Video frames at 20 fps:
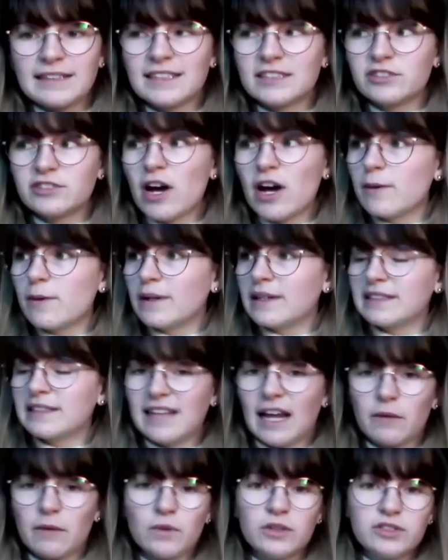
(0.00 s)
They're trying to
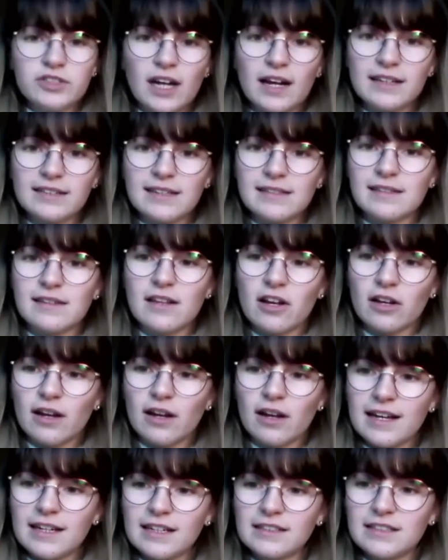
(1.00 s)
understand what justice look
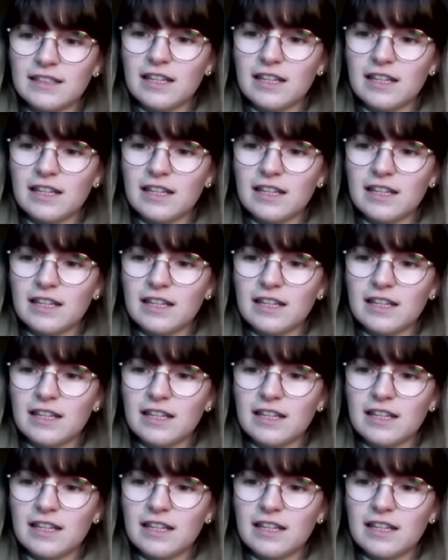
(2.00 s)
like,